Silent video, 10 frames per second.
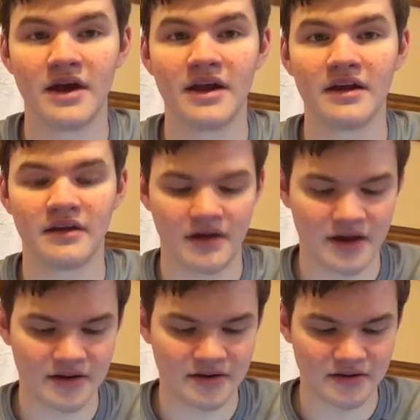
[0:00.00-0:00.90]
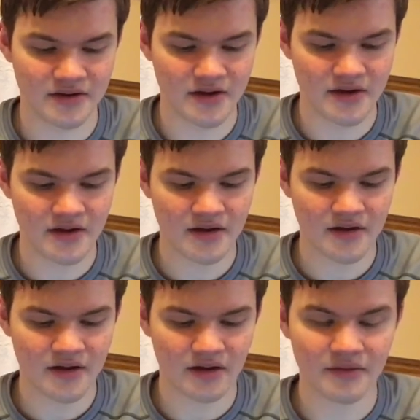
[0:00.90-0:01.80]
hitting and
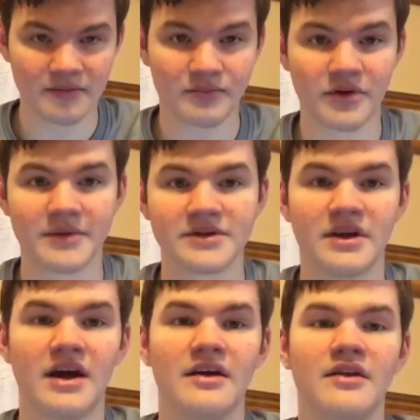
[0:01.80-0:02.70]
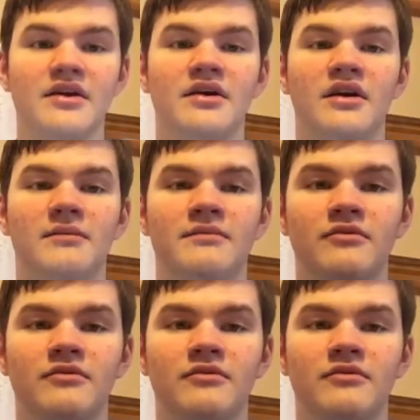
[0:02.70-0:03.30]
pretty much a lot of their